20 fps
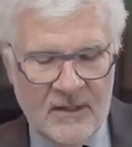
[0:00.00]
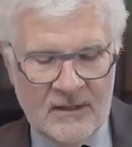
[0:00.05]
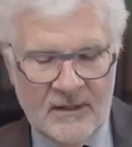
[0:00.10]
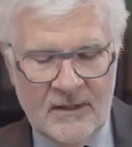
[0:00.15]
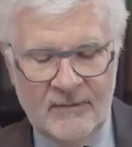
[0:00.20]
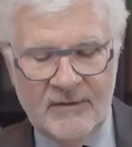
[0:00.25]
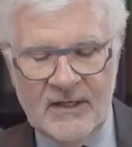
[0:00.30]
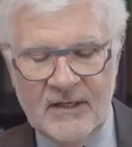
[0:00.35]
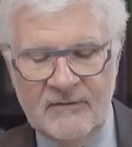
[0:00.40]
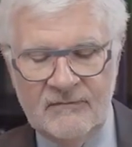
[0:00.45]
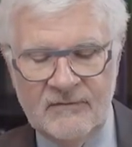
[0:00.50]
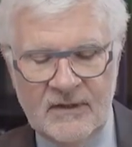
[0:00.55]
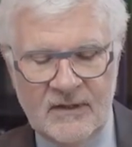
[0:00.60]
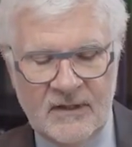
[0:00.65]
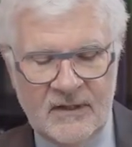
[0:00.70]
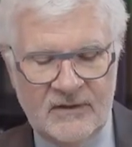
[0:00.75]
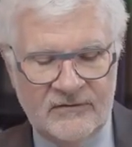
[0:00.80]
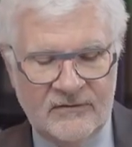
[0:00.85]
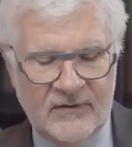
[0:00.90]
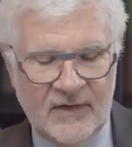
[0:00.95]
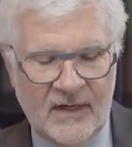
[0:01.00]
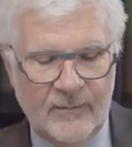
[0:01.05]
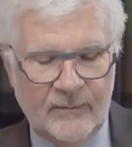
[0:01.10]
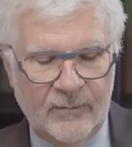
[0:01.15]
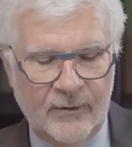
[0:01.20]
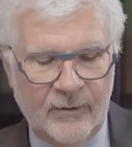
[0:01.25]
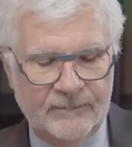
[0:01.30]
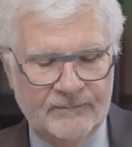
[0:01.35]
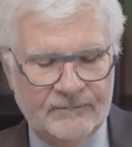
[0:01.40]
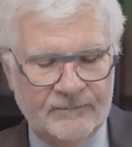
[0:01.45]
Let me give you an
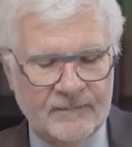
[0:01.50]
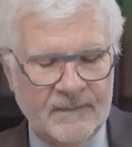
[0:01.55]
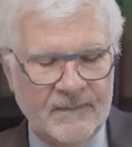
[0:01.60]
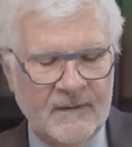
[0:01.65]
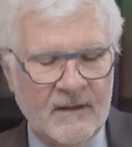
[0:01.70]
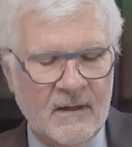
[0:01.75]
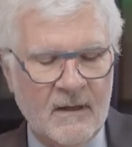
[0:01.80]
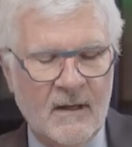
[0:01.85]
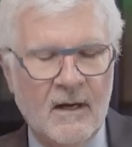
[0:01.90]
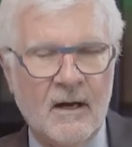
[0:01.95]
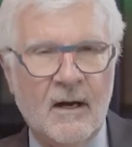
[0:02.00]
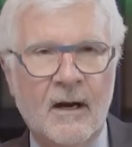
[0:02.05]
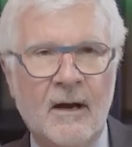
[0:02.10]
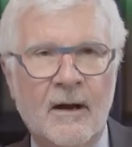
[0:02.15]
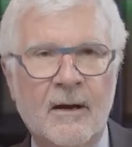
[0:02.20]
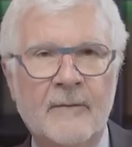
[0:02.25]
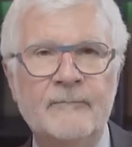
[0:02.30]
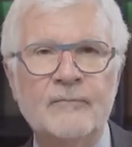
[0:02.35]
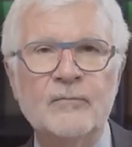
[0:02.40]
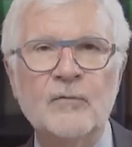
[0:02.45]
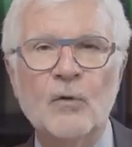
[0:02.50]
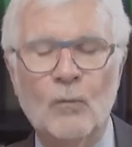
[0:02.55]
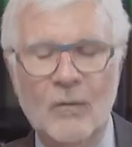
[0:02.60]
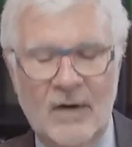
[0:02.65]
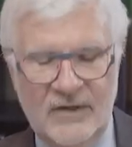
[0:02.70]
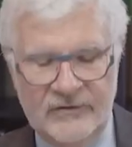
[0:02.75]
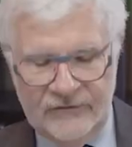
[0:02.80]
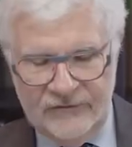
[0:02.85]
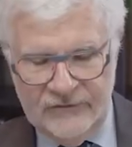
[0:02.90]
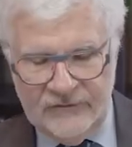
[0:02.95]
example. Uh,
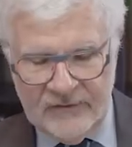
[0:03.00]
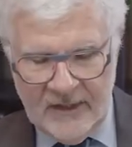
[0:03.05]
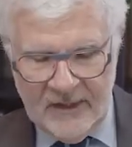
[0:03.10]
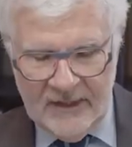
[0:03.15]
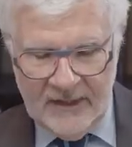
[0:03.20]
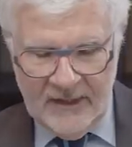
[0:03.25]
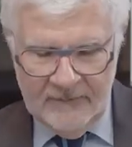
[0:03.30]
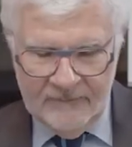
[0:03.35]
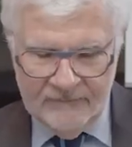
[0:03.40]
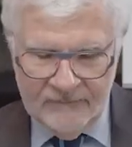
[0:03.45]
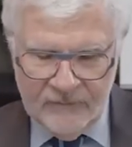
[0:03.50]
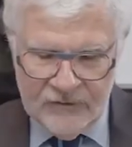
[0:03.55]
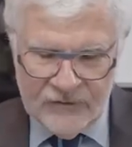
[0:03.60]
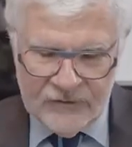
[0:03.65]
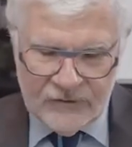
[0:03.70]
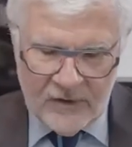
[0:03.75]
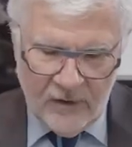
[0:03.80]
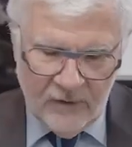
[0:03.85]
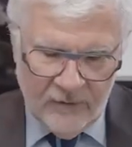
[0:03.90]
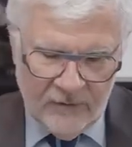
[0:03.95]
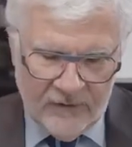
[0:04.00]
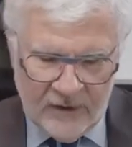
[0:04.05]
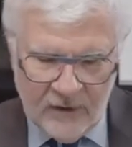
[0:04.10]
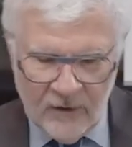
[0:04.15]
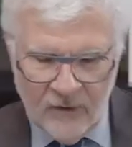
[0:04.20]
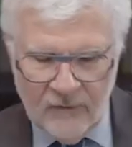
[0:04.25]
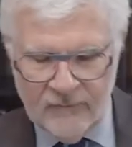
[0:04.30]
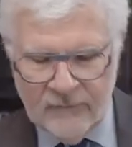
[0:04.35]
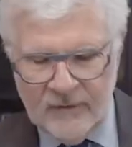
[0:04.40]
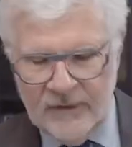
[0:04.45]
one study showed that
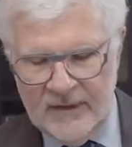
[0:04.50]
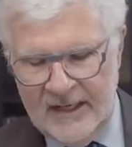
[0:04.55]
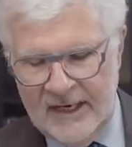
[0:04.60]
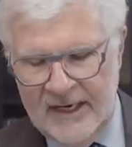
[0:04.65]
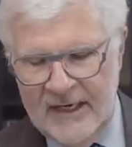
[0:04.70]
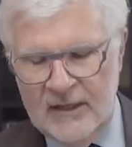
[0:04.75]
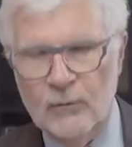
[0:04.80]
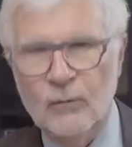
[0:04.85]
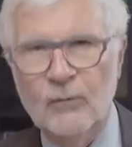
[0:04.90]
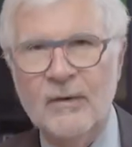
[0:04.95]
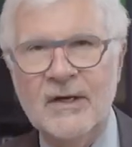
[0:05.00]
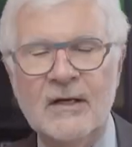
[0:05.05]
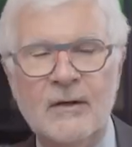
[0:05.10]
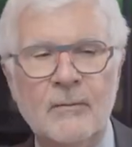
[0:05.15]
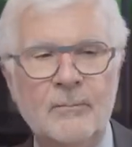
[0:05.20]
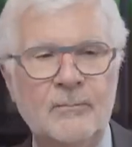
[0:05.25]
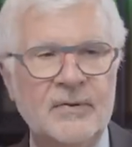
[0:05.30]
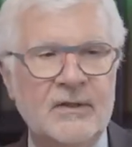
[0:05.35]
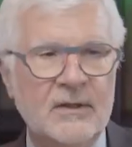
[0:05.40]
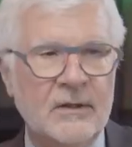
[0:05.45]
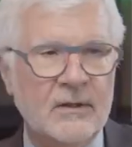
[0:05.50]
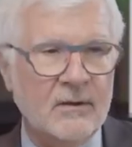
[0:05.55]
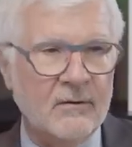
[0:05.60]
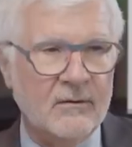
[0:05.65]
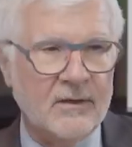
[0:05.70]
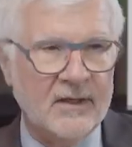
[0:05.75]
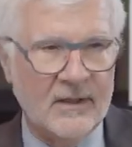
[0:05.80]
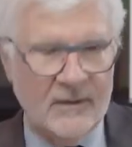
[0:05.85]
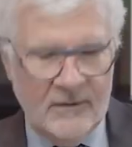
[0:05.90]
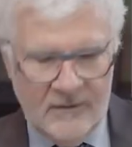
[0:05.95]
over an eight-week
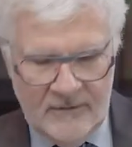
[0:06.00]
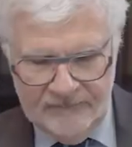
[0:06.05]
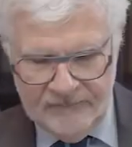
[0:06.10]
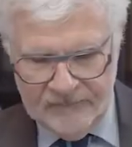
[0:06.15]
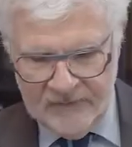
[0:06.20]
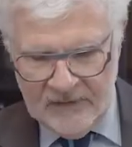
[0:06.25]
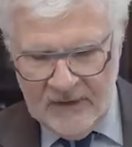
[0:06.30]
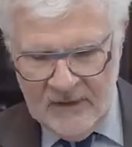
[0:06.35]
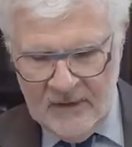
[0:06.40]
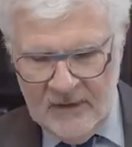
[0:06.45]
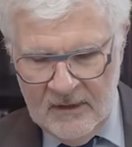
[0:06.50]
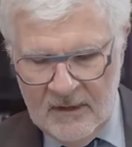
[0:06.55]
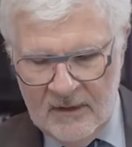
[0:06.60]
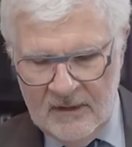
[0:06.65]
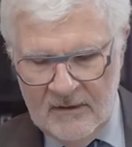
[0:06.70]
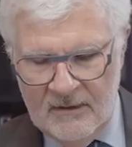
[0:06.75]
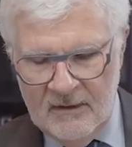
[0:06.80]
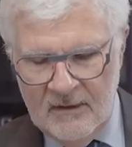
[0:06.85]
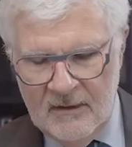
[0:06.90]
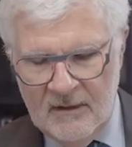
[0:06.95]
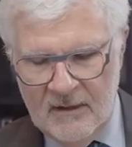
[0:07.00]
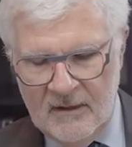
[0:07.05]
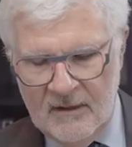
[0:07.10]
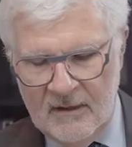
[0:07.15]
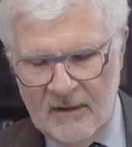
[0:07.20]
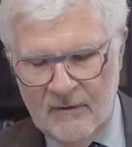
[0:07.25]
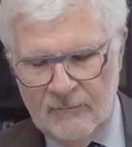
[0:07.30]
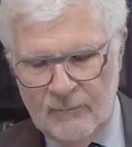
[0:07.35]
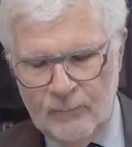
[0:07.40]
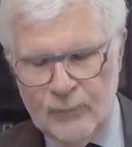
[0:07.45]
period uh,
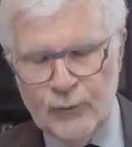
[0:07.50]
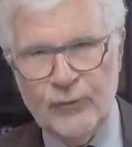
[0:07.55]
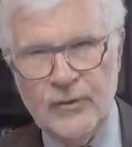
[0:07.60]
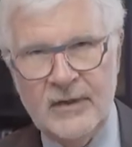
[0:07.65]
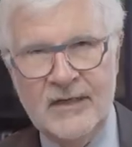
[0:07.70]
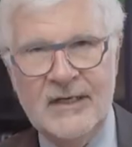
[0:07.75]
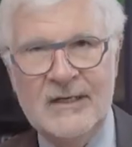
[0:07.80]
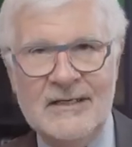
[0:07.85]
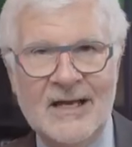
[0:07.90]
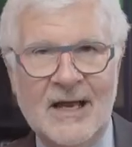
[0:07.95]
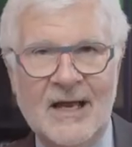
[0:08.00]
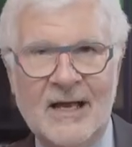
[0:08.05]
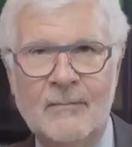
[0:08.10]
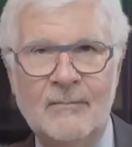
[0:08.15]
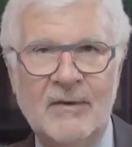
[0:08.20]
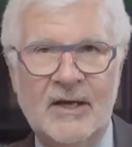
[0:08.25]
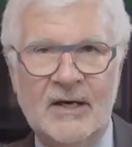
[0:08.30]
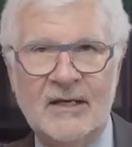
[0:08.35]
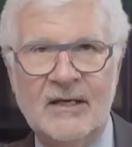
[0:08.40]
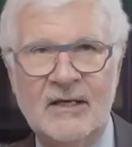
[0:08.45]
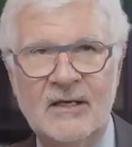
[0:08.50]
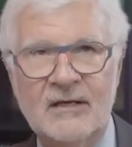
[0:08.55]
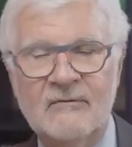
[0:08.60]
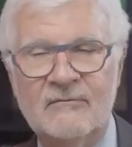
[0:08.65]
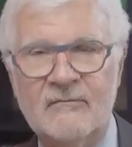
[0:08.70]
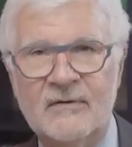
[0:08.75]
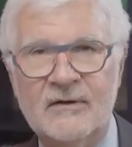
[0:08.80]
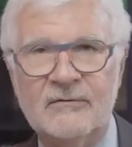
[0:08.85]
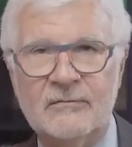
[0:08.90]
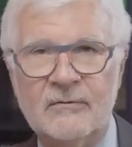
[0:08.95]
of pre-diabetic
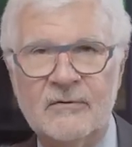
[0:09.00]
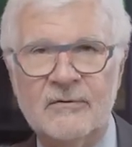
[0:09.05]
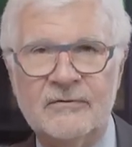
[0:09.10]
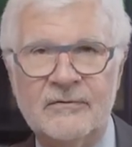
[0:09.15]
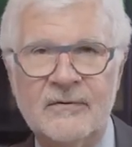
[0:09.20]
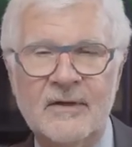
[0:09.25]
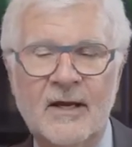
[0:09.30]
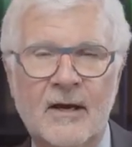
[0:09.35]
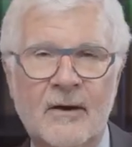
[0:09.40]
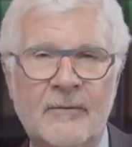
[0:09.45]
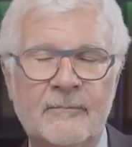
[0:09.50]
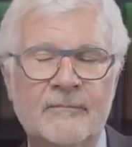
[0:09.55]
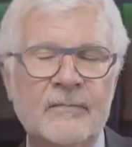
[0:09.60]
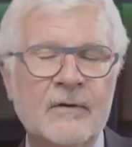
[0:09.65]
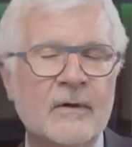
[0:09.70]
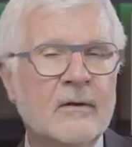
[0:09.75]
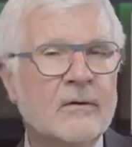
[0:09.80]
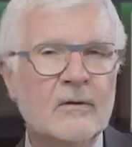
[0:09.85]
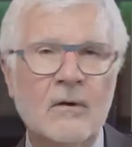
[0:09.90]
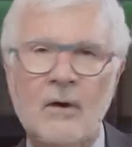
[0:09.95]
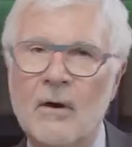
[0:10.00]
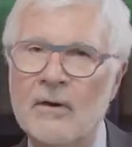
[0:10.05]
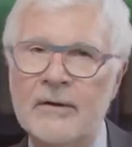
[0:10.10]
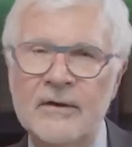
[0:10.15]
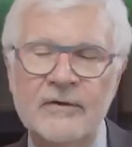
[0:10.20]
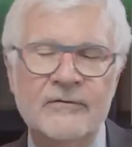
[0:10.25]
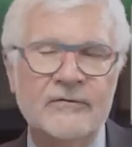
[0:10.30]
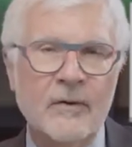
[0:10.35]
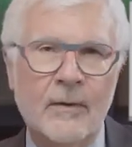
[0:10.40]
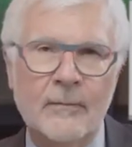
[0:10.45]
individuals. Now,
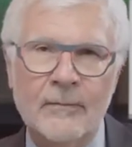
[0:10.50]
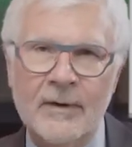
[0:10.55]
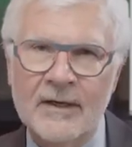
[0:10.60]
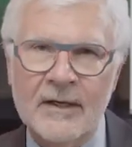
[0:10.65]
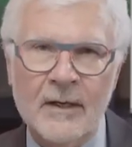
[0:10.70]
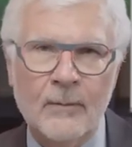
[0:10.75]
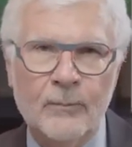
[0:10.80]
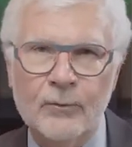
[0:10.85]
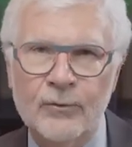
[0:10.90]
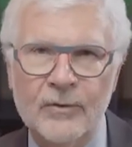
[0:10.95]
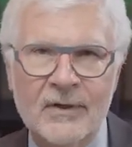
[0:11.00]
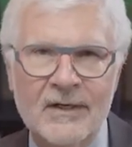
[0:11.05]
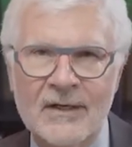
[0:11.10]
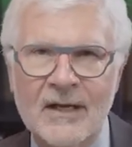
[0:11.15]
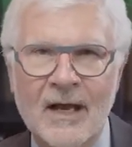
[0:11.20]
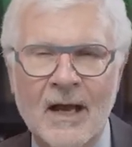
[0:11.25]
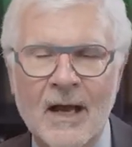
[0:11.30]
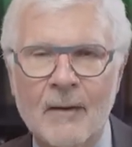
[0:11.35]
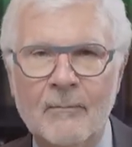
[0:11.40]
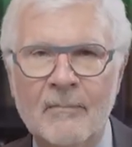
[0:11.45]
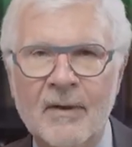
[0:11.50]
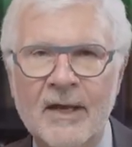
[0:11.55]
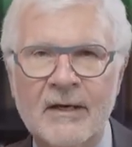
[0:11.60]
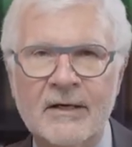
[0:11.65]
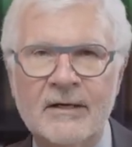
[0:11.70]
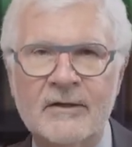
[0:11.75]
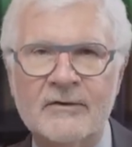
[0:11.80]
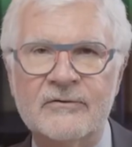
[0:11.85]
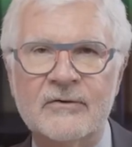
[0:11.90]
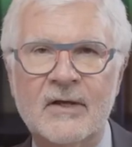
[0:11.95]
calling somebody a
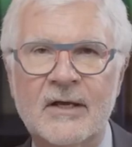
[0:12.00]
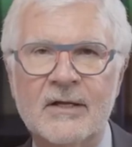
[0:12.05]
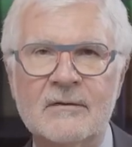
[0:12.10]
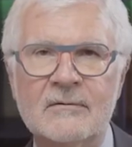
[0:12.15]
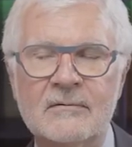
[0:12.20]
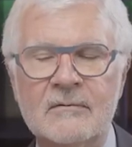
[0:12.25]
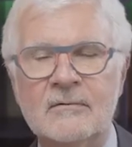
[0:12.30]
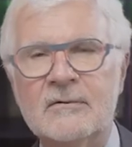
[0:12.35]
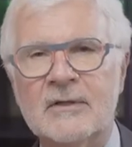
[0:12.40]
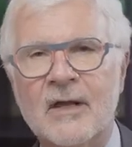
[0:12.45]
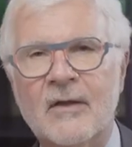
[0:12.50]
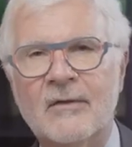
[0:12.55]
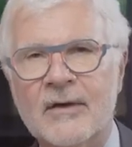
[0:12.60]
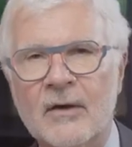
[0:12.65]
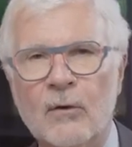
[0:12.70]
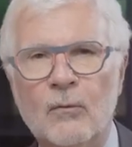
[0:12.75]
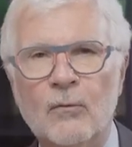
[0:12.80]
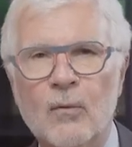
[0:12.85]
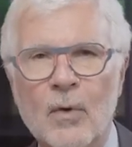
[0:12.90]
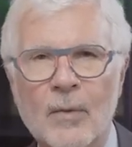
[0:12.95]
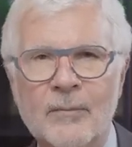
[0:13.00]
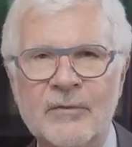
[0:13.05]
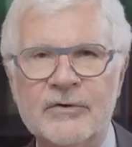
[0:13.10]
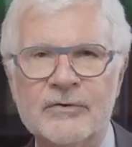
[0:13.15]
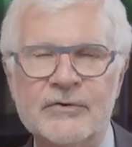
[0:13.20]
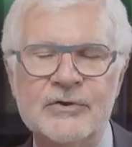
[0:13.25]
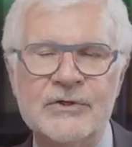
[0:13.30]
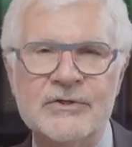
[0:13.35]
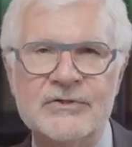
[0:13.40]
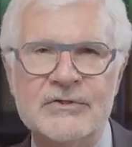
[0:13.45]
pre-diabetic is like telling a
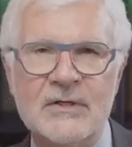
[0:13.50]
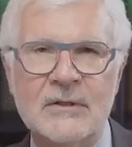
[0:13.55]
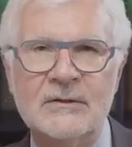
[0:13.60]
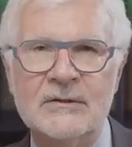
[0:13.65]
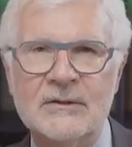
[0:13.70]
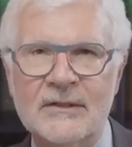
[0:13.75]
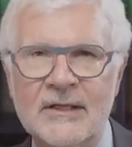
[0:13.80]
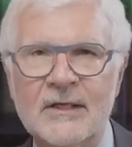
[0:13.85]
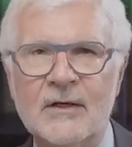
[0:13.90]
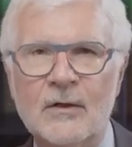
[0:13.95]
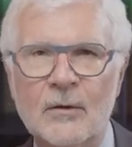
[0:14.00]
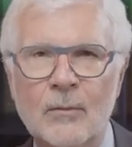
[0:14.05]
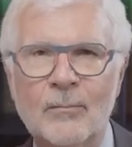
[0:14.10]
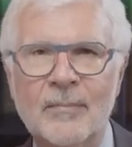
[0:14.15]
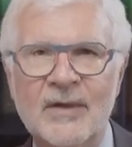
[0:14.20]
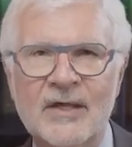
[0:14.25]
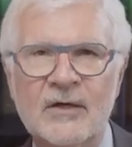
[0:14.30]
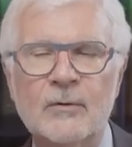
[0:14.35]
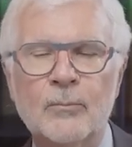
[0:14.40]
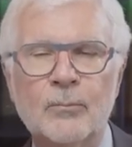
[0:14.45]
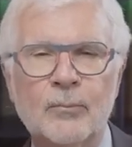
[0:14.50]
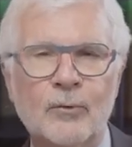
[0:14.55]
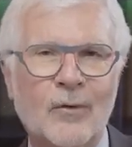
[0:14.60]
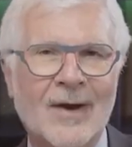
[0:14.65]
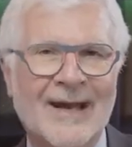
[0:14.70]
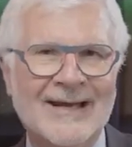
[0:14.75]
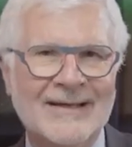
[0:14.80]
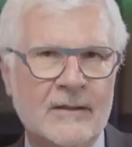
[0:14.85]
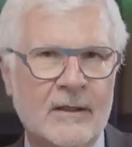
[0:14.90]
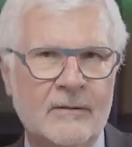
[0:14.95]
woman she's a little bit
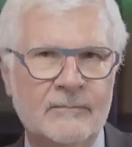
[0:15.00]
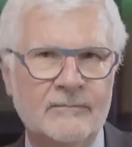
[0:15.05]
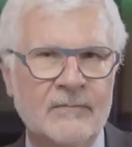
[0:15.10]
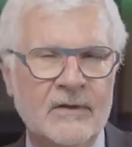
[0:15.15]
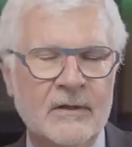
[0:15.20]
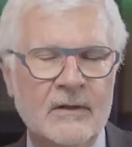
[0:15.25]
pregnant.